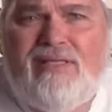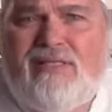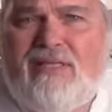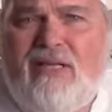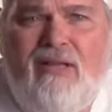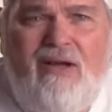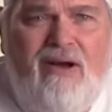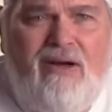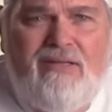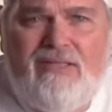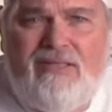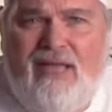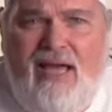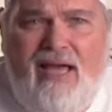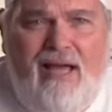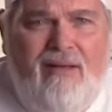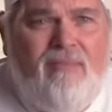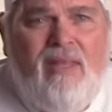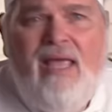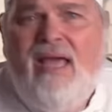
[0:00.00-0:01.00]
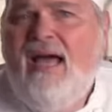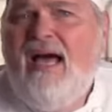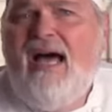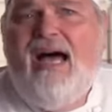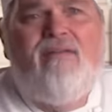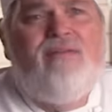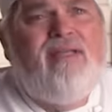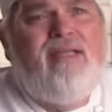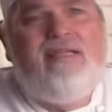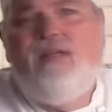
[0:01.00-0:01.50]
this a long time.
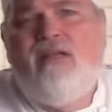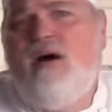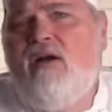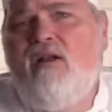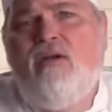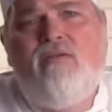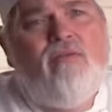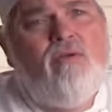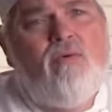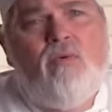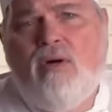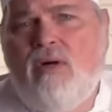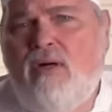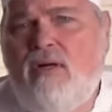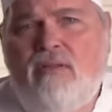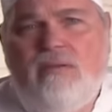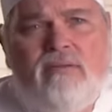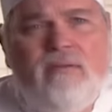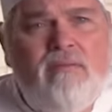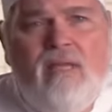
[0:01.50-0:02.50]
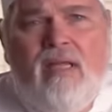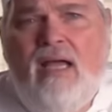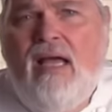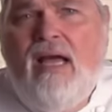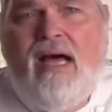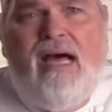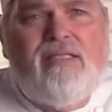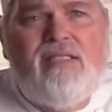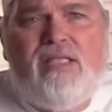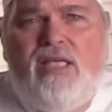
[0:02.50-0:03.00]
I've eaten all over the world.
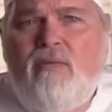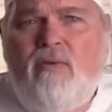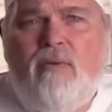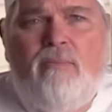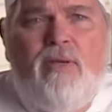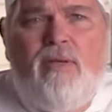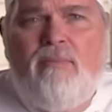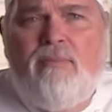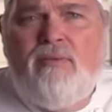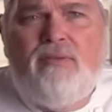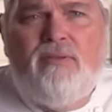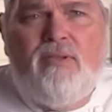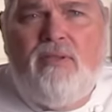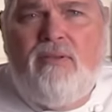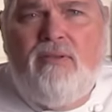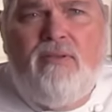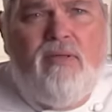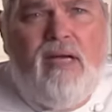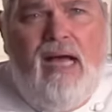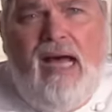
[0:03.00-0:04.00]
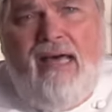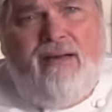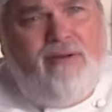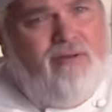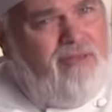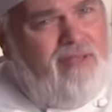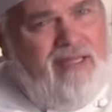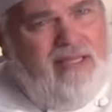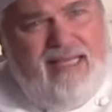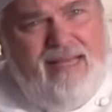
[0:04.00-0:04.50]
I see what people do. I
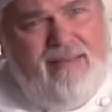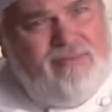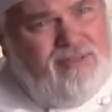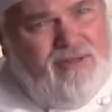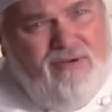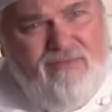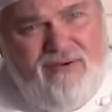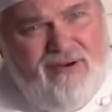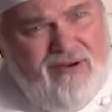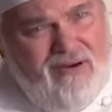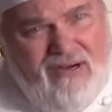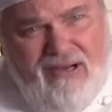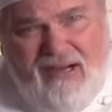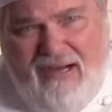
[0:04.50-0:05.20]
don't think I'm so far